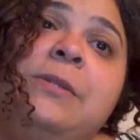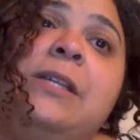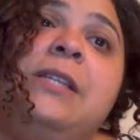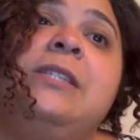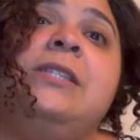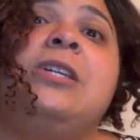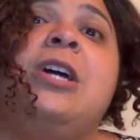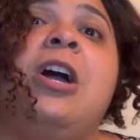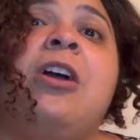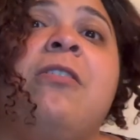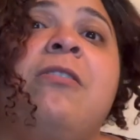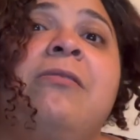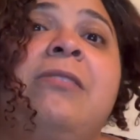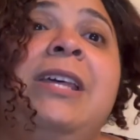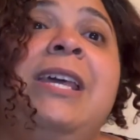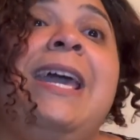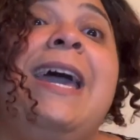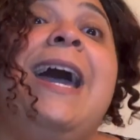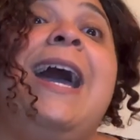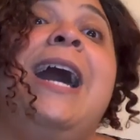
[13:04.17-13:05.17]
is
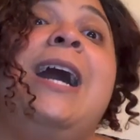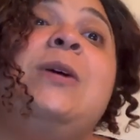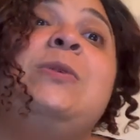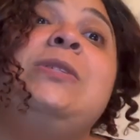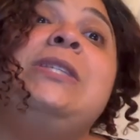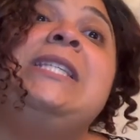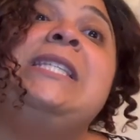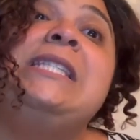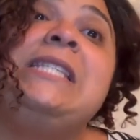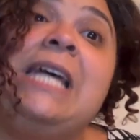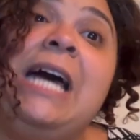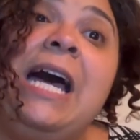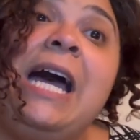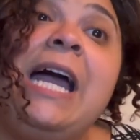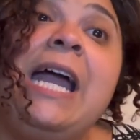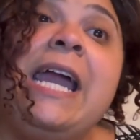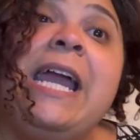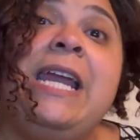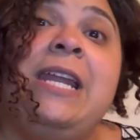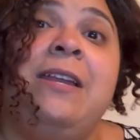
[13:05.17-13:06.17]
currently
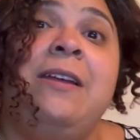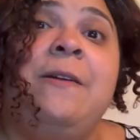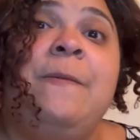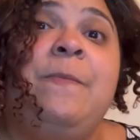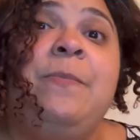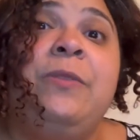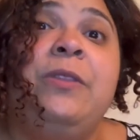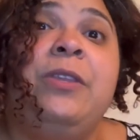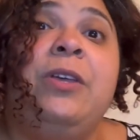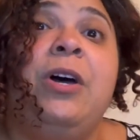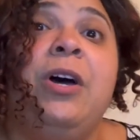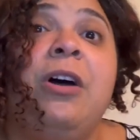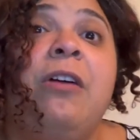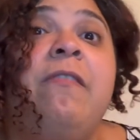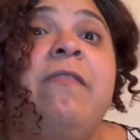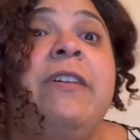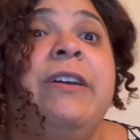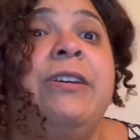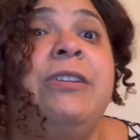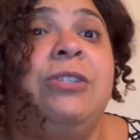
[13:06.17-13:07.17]
outside
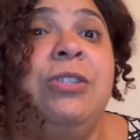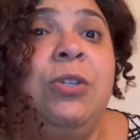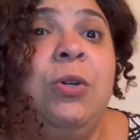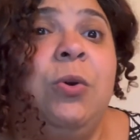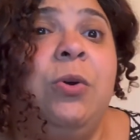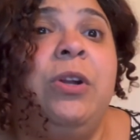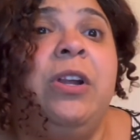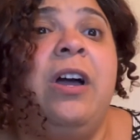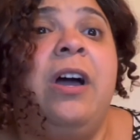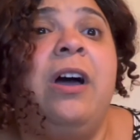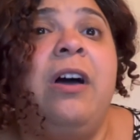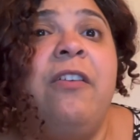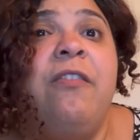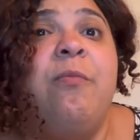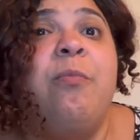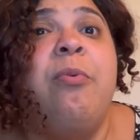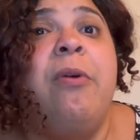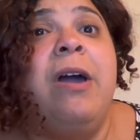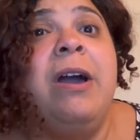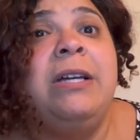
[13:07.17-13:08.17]
of their zone
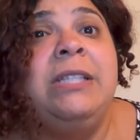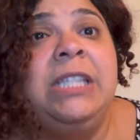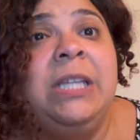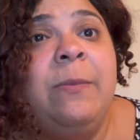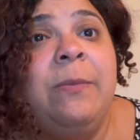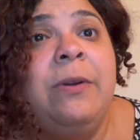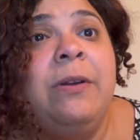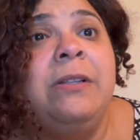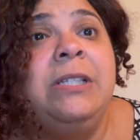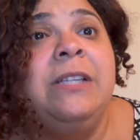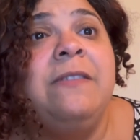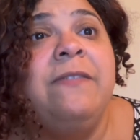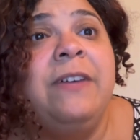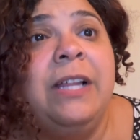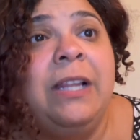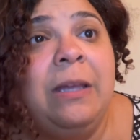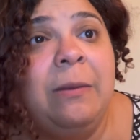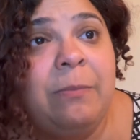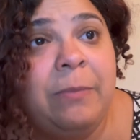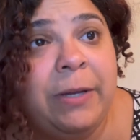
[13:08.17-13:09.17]
of proximal
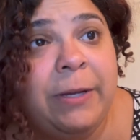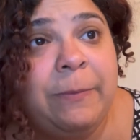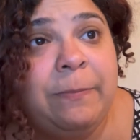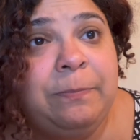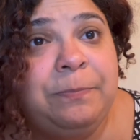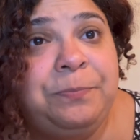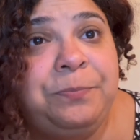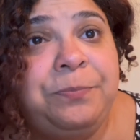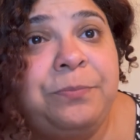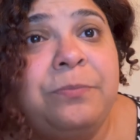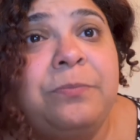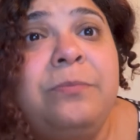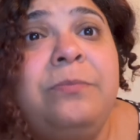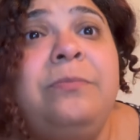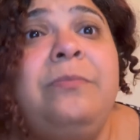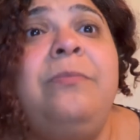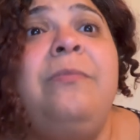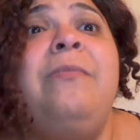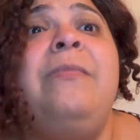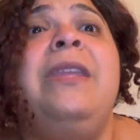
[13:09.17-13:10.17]
development,
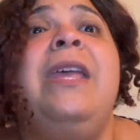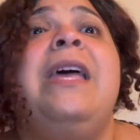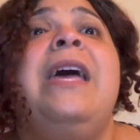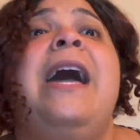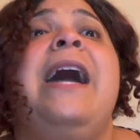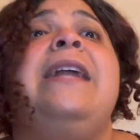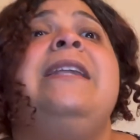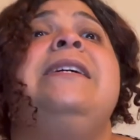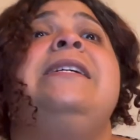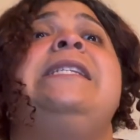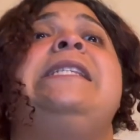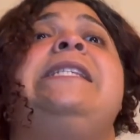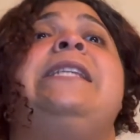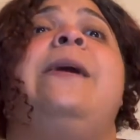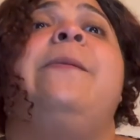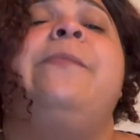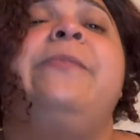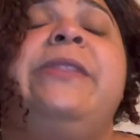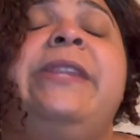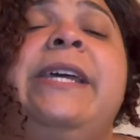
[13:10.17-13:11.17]
and it's
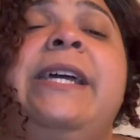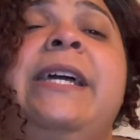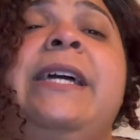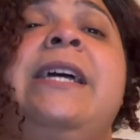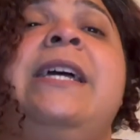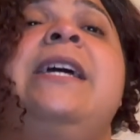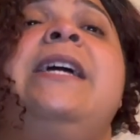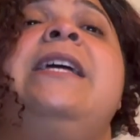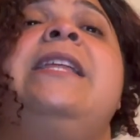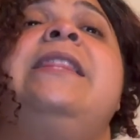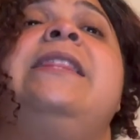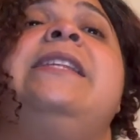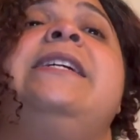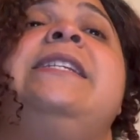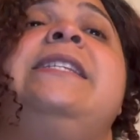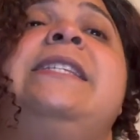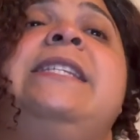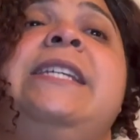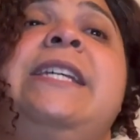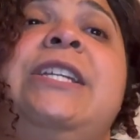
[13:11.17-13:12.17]
something the
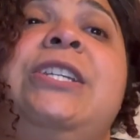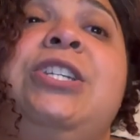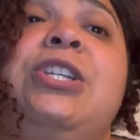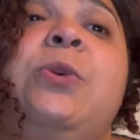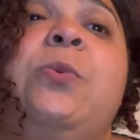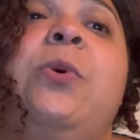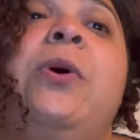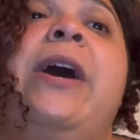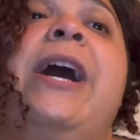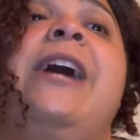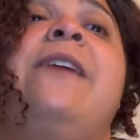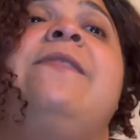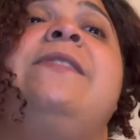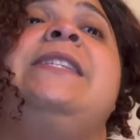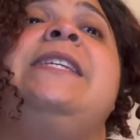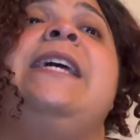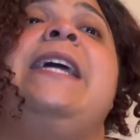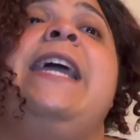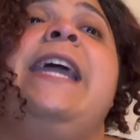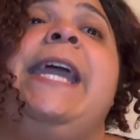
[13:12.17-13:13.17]
teacher will have
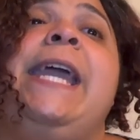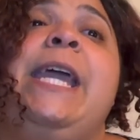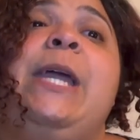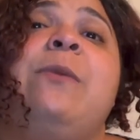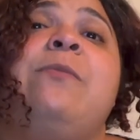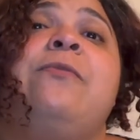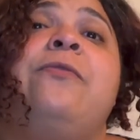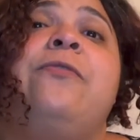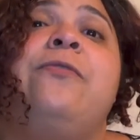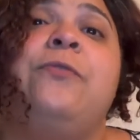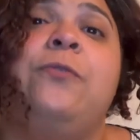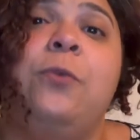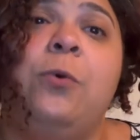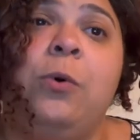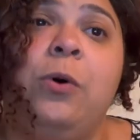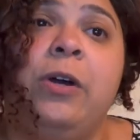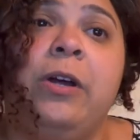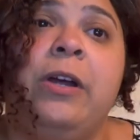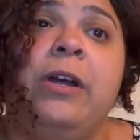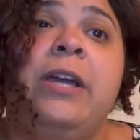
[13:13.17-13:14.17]
to aim
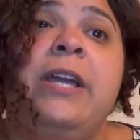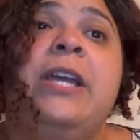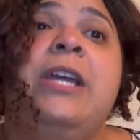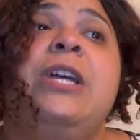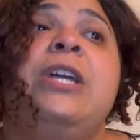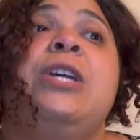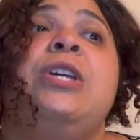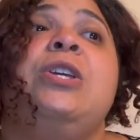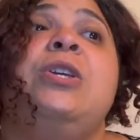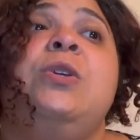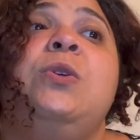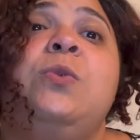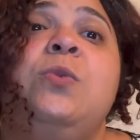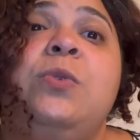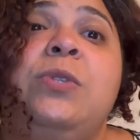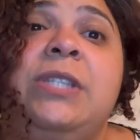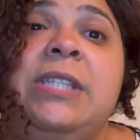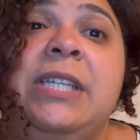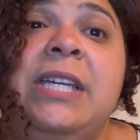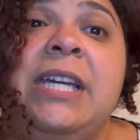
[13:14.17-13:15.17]
for
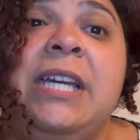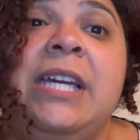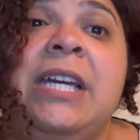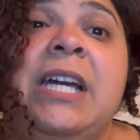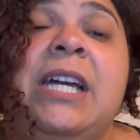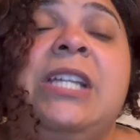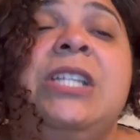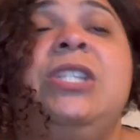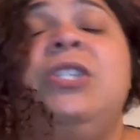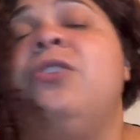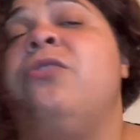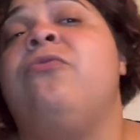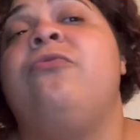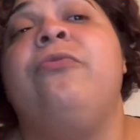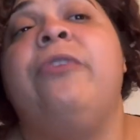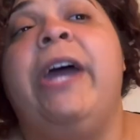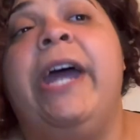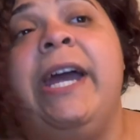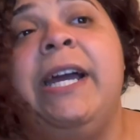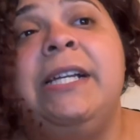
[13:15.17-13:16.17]
using
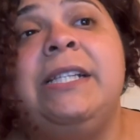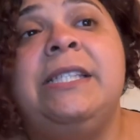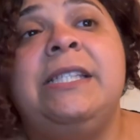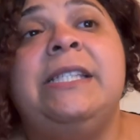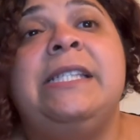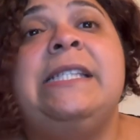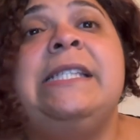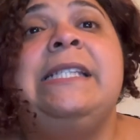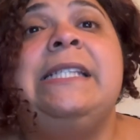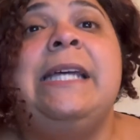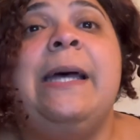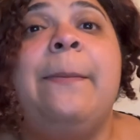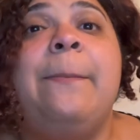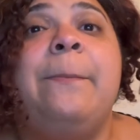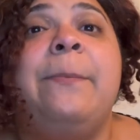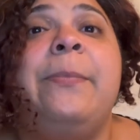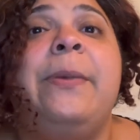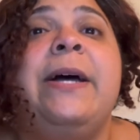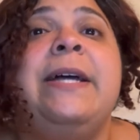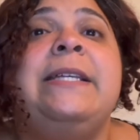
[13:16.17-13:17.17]
direct
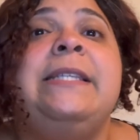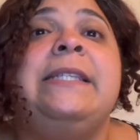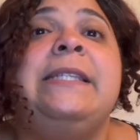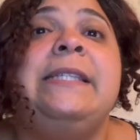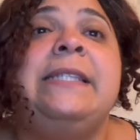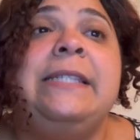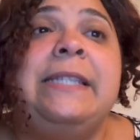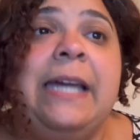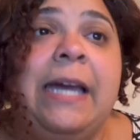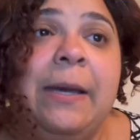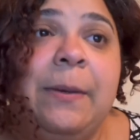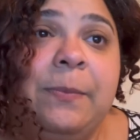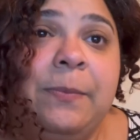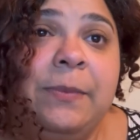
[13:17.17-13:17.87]
step-by-step